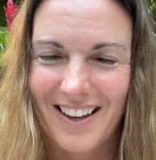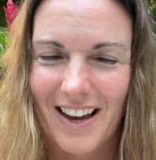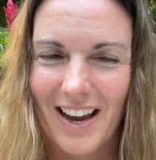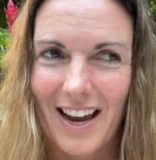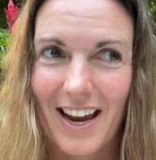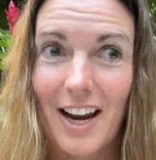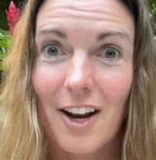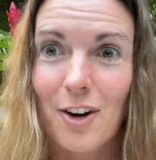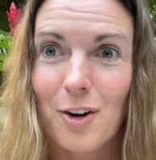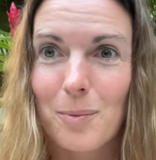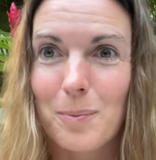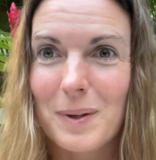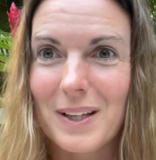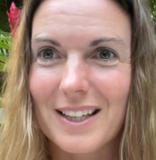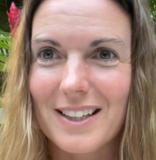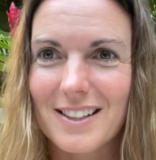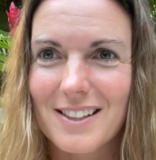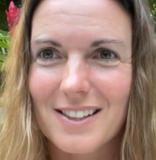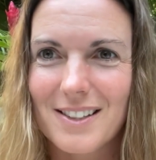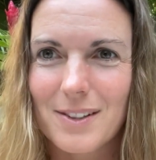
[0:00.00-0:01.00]
inner
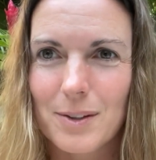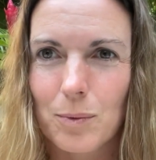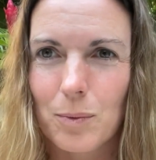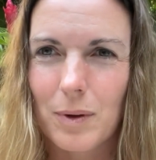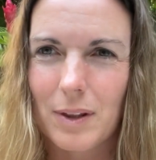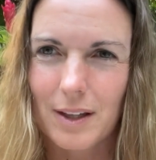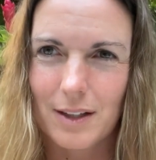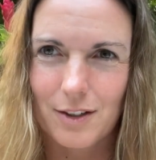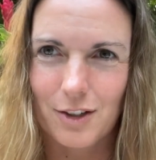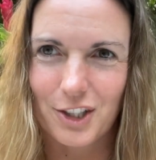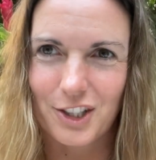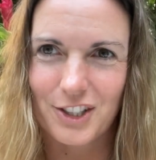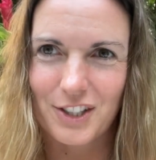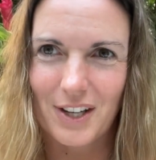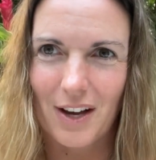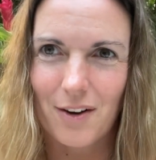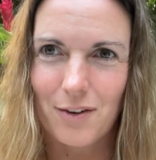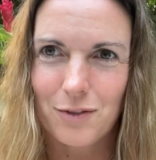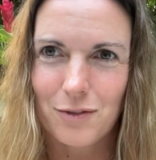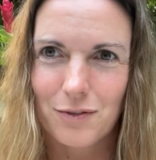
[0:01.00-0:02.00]
peace within
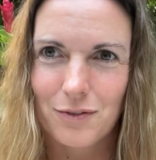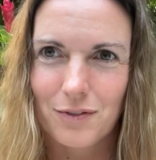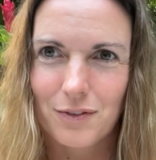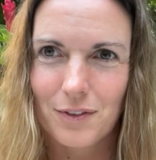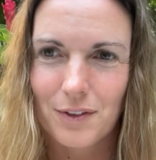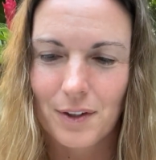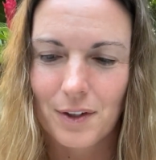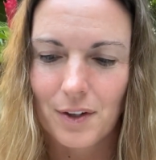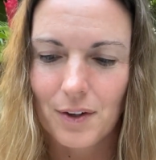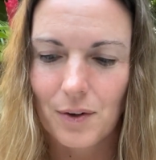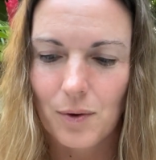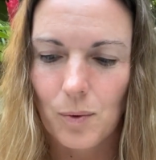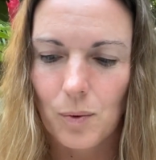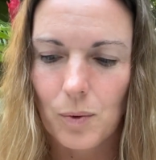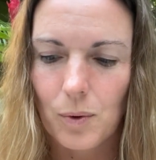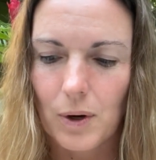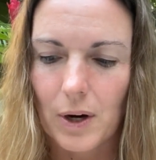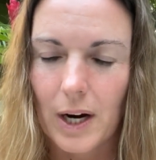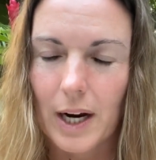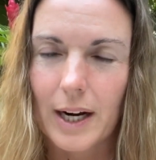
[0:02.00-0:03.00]
yourself,
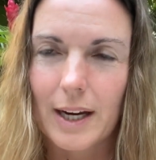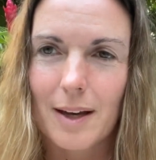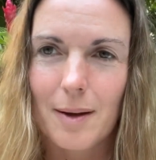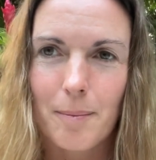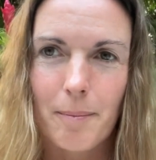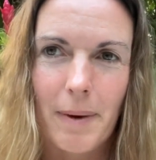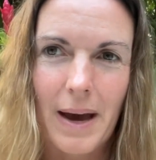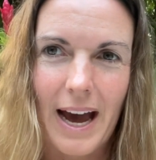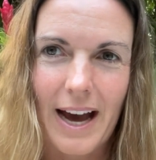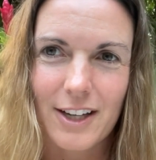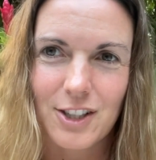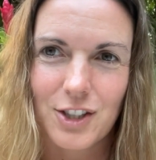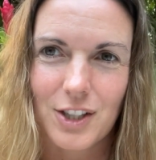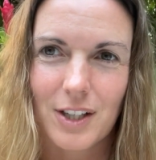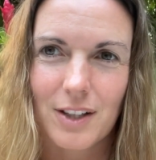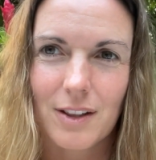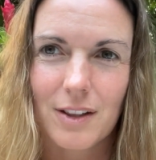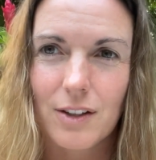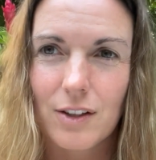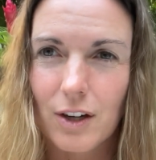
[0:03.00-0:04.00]
or
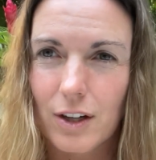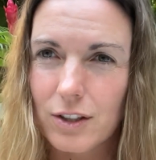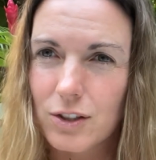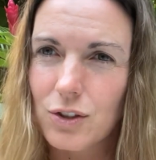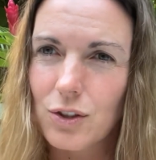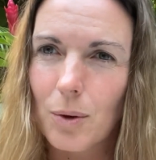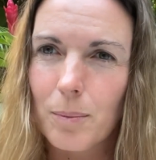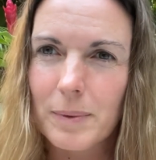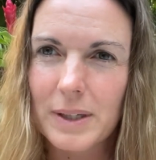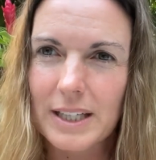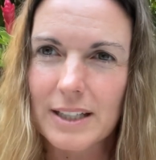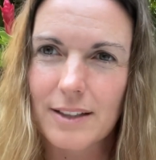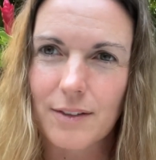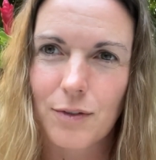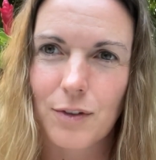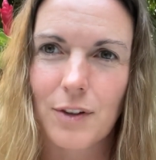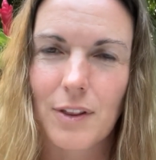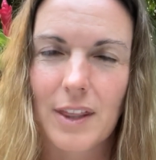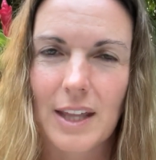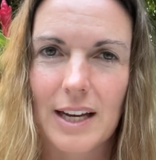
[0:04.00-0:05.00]
compassion. There are so many
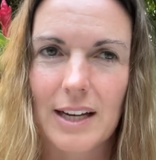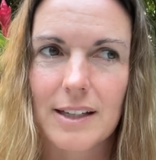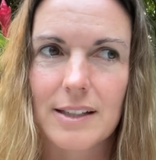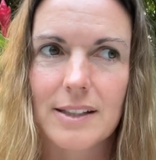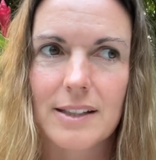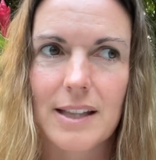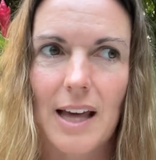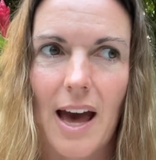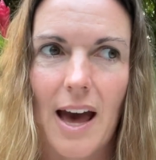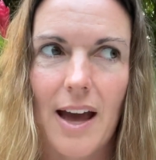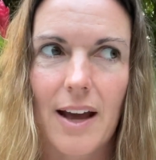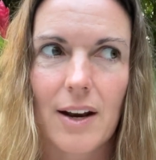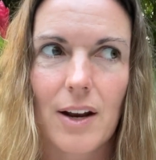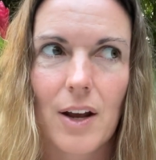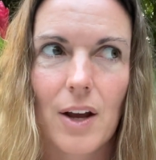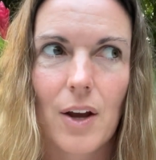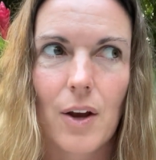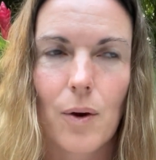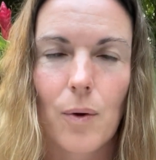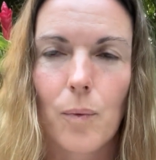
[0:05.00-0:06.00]
different things that
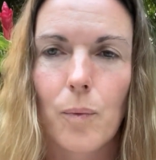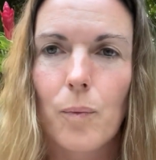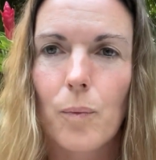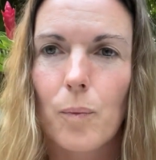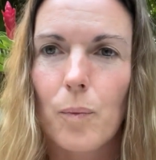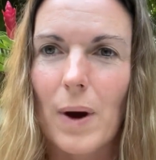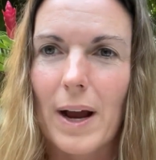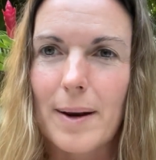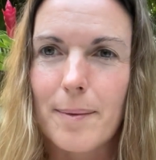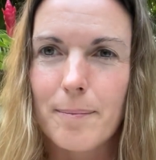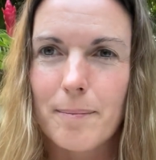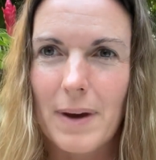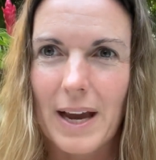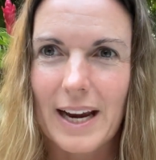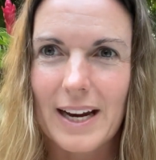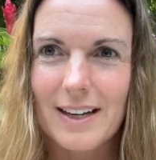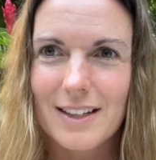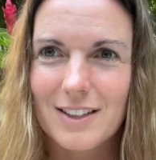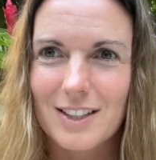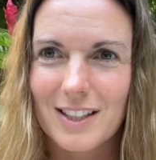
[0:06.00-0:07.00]
one
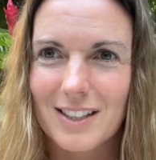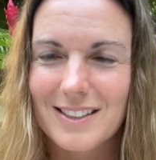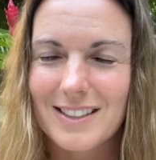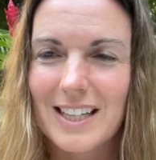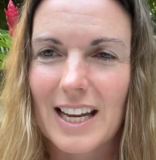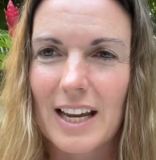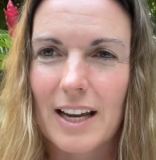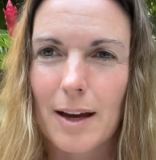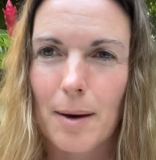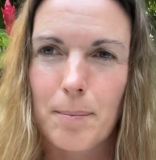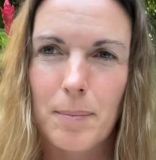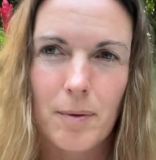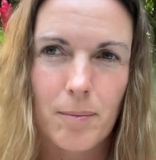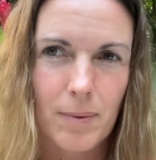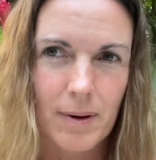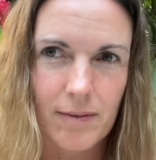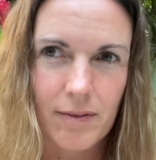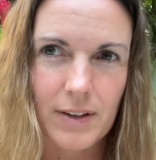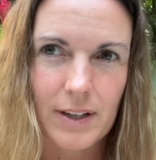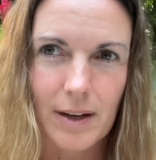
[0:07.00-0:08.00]
might take up a
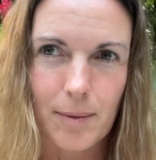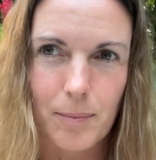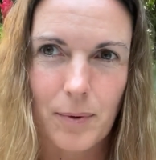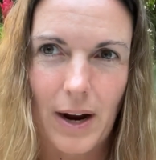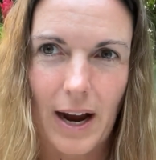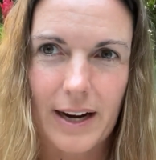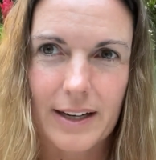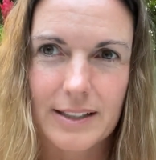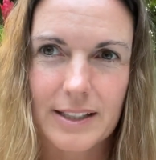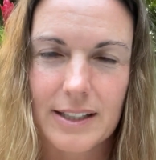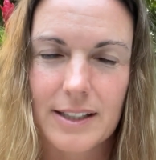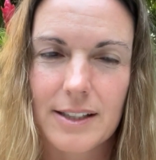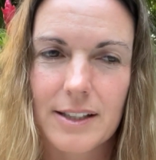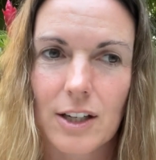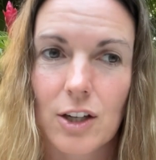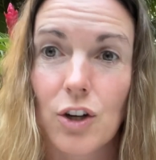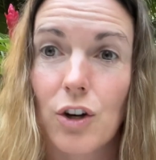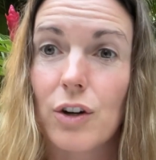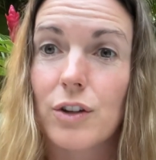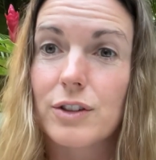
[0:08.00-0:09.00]
Bhavana practice, a
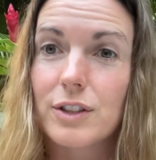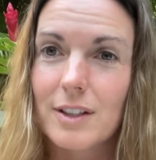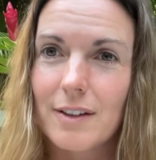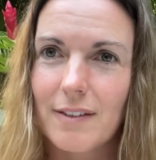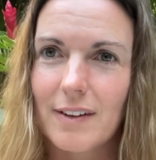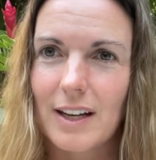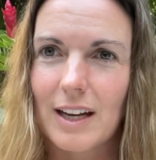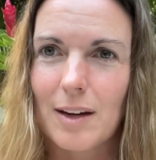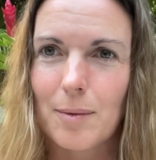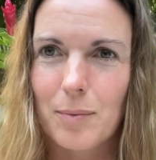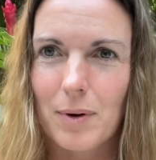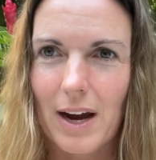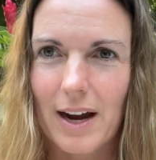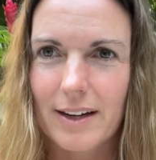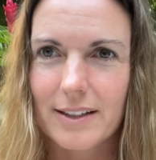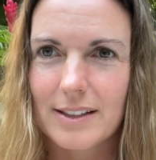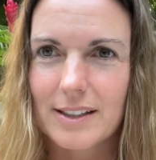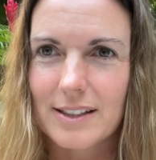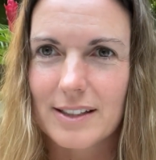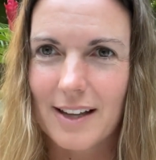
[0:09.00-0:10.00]
cultivating
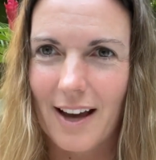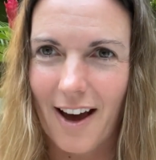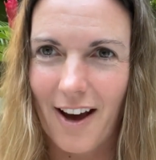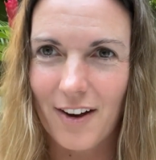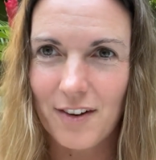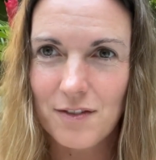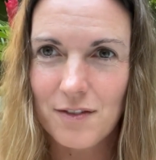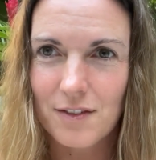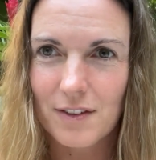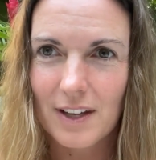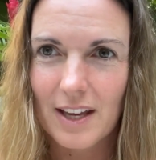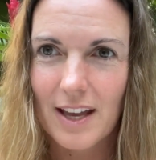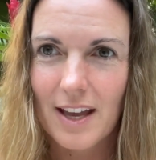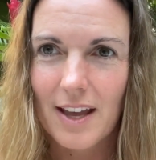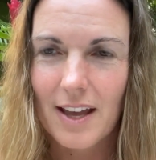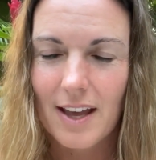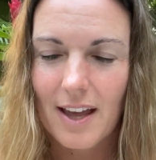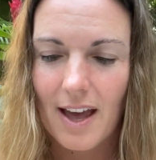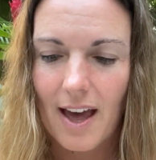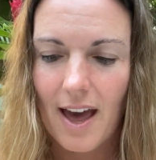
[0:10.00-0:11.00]
practice of.
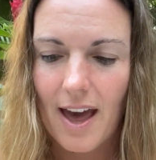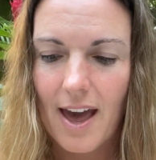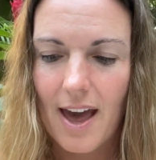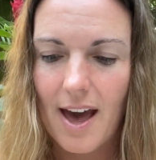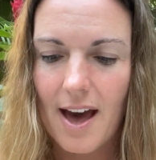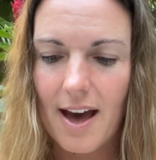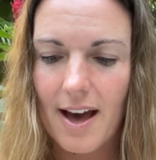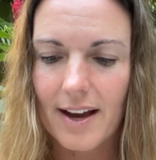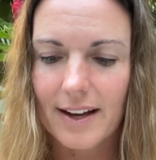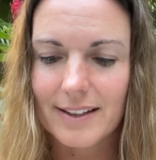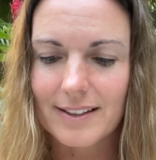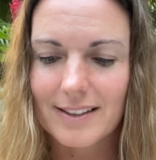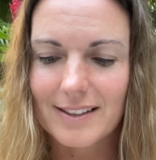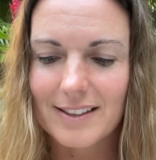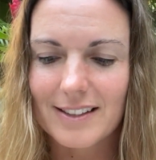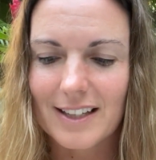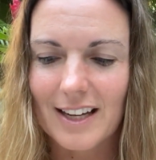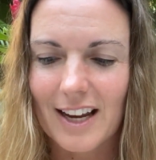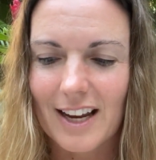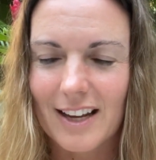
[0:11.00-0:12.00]

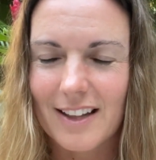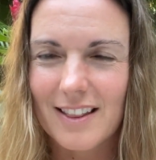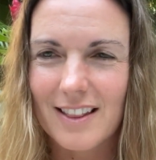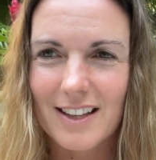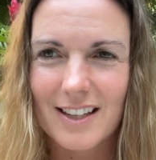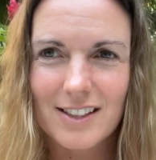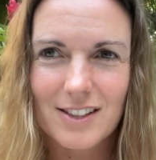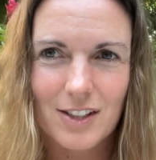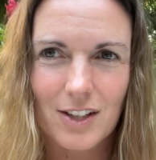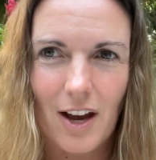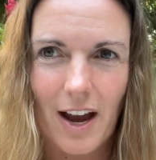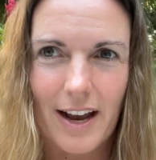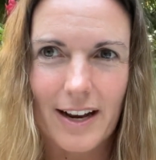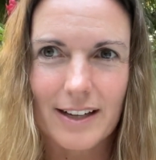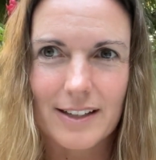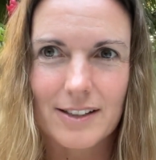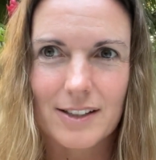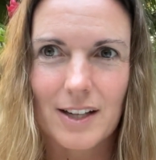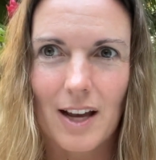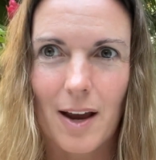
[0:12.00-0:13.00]
And in this
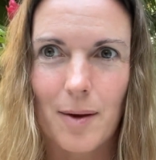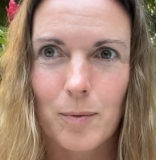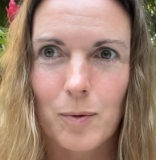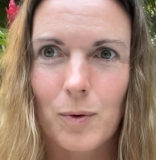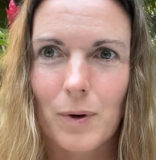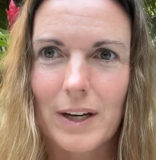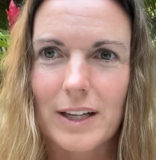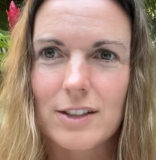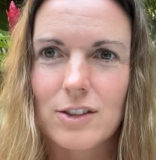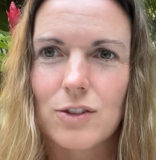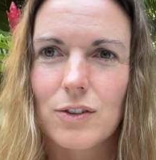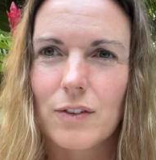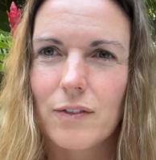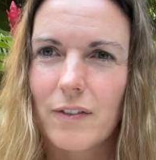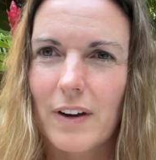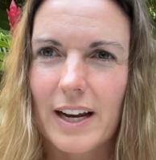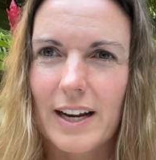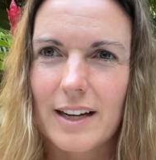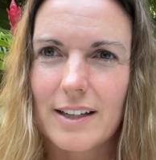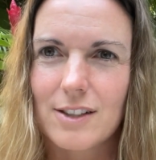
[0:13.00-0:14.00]
guidance, I'm going to
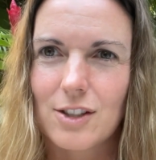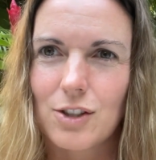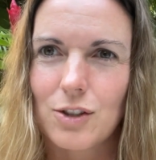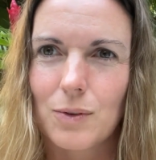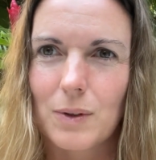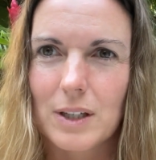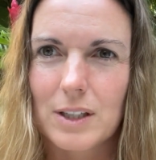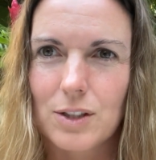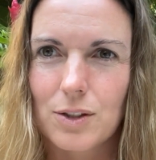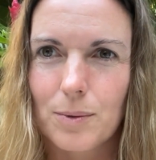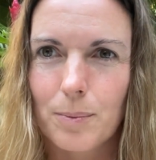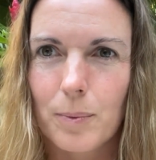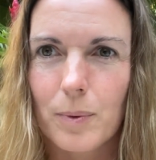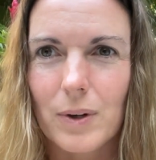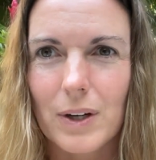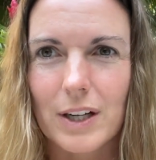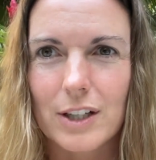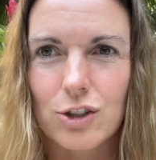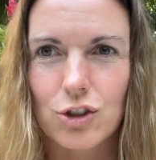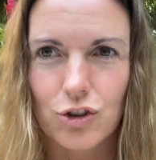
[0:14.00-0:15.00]
invite us to
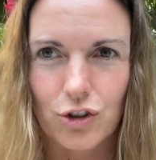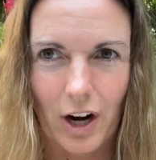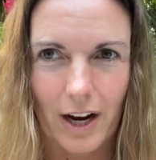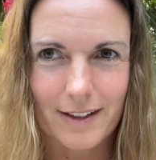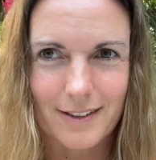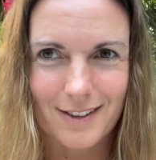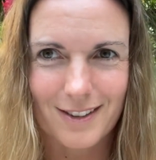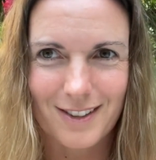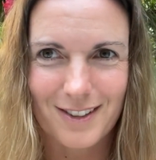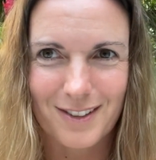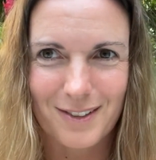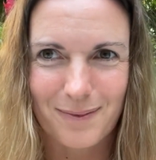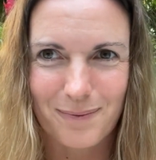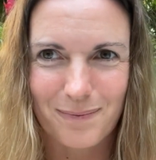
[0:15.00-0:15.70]
explore trust.